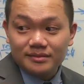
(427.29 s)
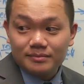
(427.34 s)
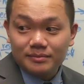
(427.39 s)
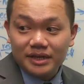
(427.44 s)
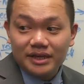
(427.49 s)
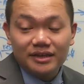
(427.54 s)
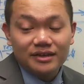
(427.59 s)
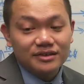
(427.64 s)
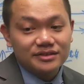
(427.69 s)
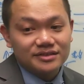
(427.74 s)

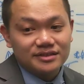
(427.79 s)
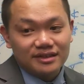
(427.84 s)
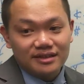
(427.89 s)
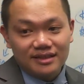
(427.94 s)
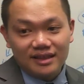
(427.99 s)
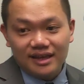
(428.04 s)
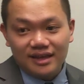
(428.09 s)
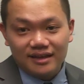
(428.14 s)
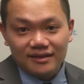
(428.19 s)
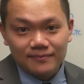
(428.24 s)
But here's the
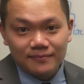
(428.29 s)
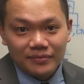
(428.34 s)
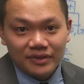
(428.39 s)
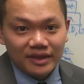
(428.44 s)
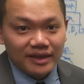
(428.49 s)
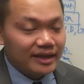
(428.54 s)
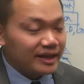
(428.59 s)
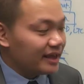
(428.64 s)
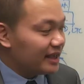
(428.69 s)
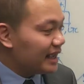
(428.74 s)
thing:
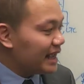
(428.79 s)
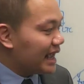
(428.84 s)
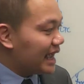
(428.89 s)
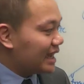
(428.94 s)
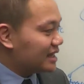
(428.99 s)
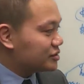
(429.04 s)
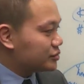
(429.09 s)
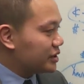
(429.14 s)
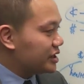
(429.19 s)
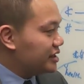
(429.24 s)

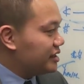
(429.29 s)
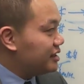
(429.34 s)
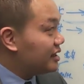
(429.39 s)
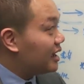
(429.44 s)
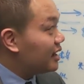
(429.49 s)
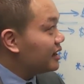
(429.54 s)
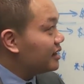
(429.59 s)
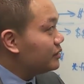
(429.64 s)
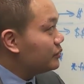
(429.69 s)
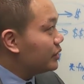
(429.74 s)
as we're
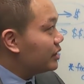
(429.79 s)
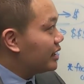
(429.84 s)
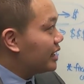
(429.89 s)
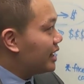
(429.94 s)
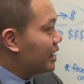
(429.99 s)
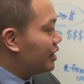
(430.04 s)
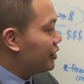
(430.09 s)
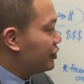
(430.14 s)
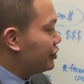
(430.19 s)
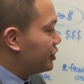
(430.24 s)
young and we're
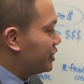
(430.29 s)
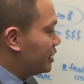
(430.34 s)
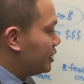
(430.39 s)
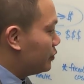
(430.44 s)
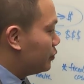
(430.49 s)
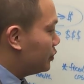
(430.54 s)
healthy,